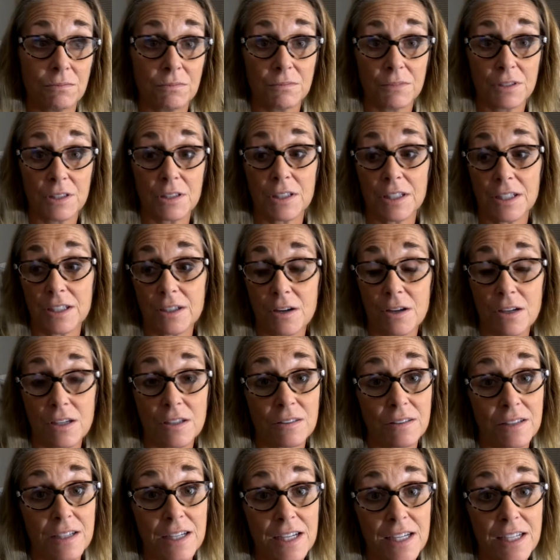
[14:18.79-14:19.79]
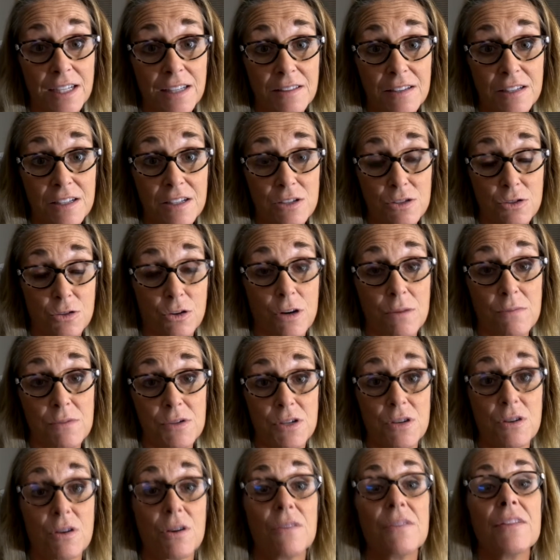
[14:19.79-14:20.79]
click on a link in the description
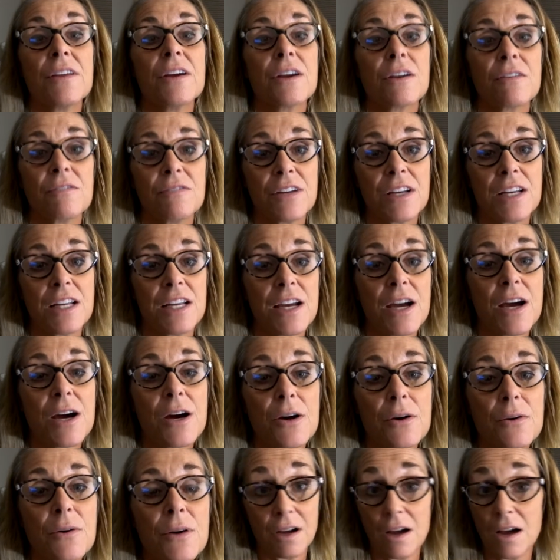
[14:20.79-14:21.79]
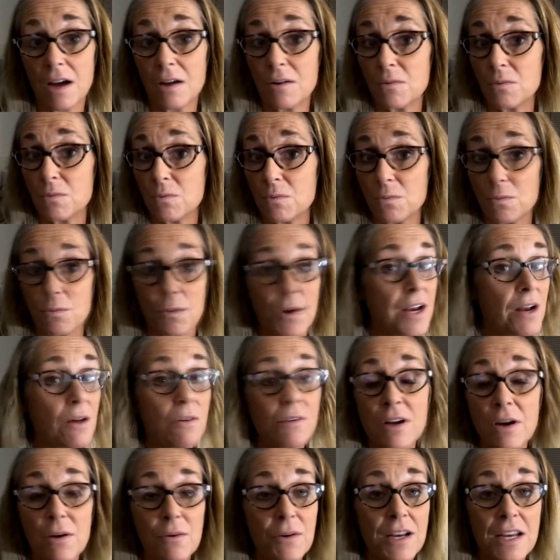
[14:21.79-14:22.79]
on their video. We don't
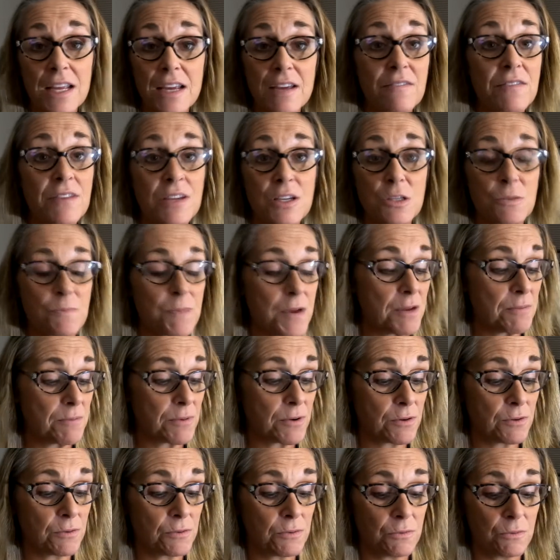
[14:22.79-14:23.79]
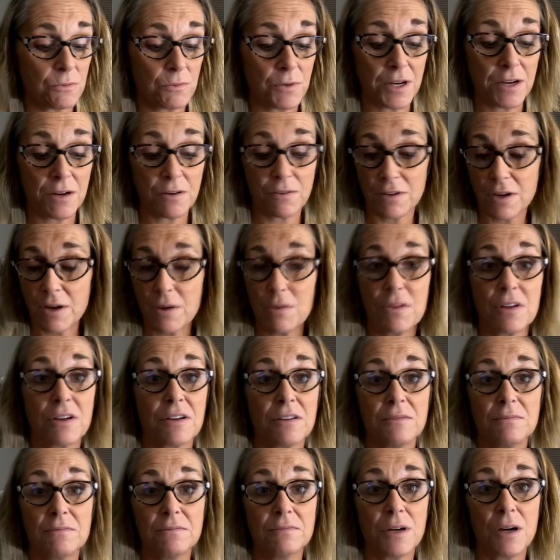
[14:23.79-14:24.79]
know any of these people. We don't know
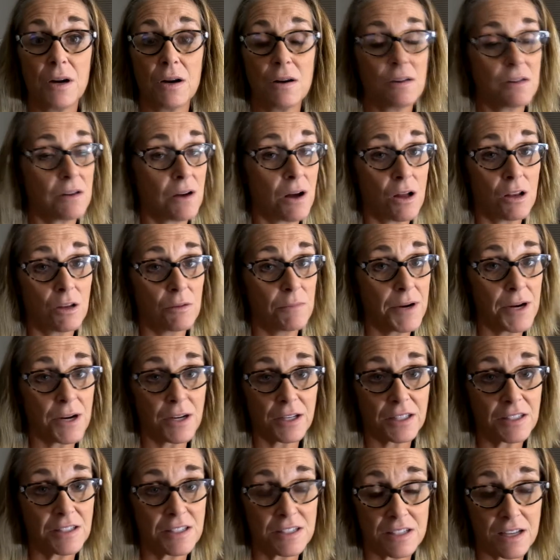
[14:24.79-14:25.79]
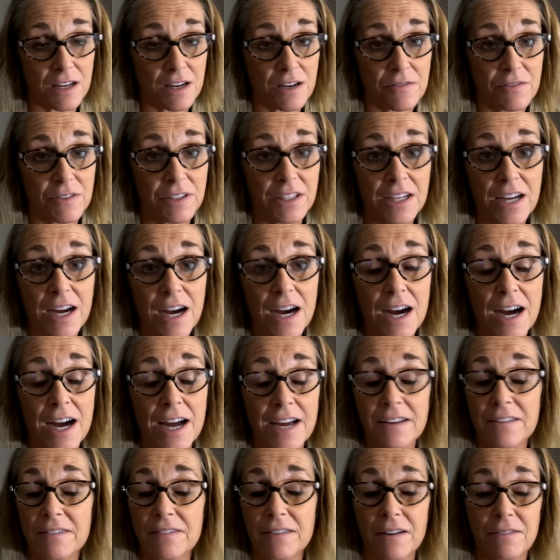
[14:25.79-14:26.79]
the All American Sun Oven
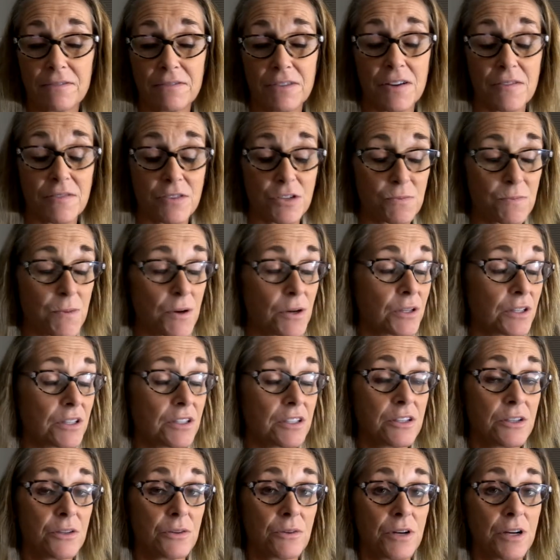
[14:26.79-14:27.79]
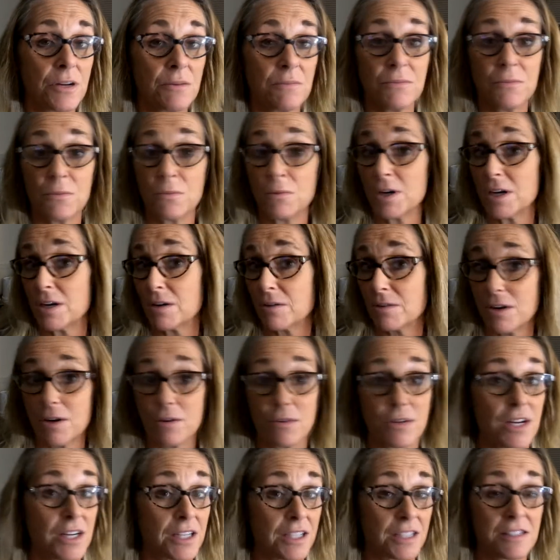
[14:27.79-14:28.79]
guy. I've never spoken to him. We don't know
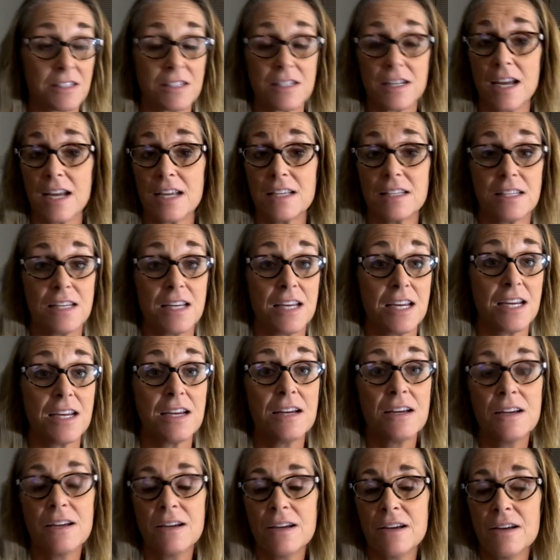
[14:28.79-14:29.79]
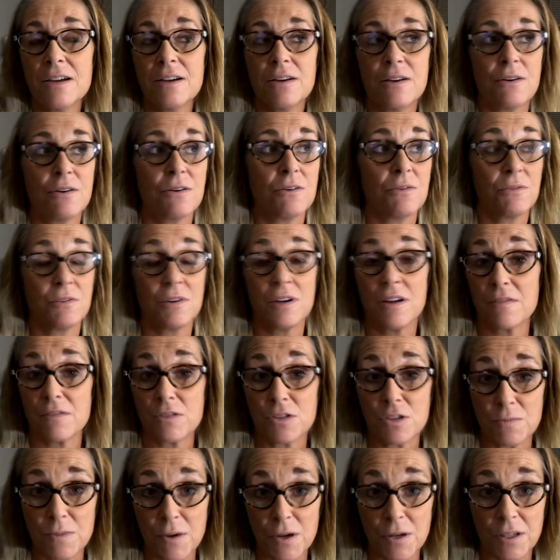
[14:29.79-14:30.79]
Doug and Stacy. Never
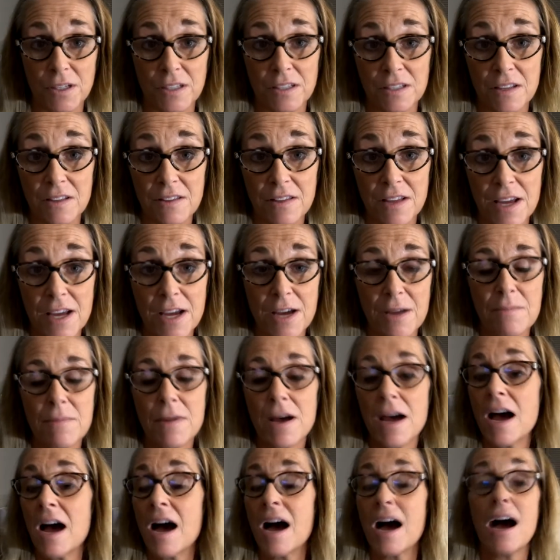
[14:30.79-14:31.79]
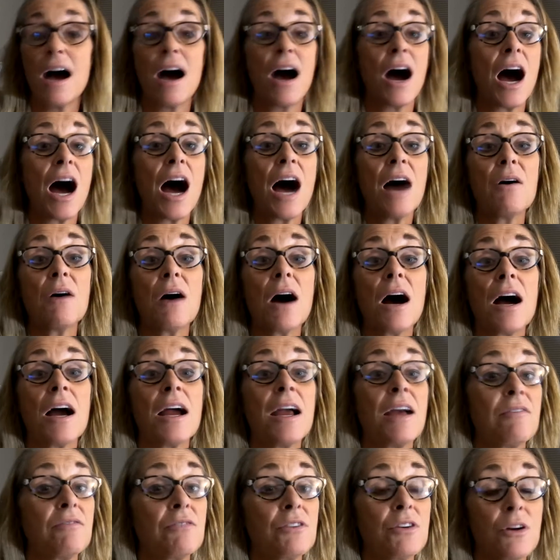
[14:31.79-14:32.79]
spoken to them. I
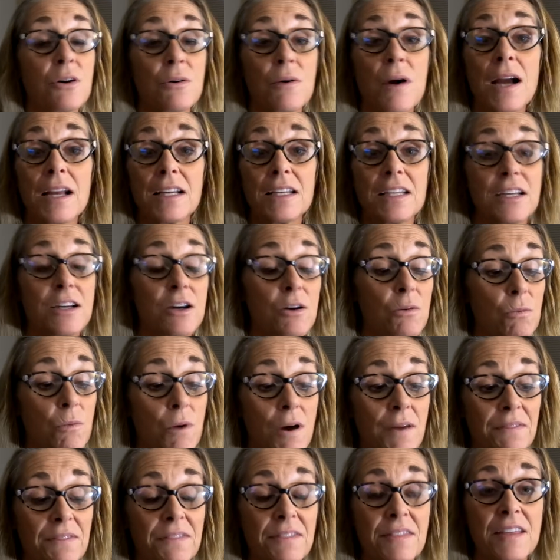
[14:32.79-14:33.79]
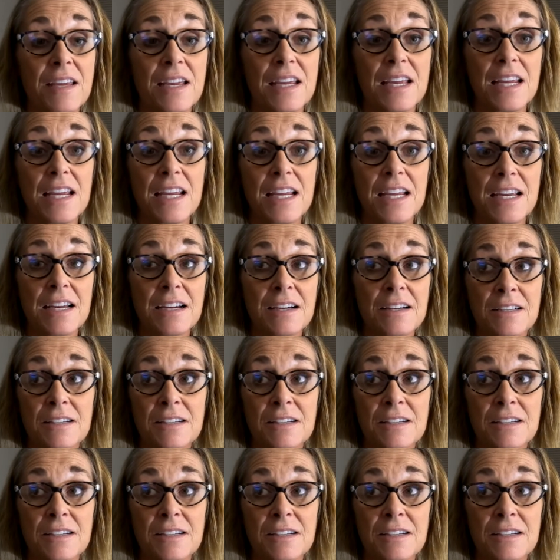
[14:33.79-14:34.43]
have no idea what the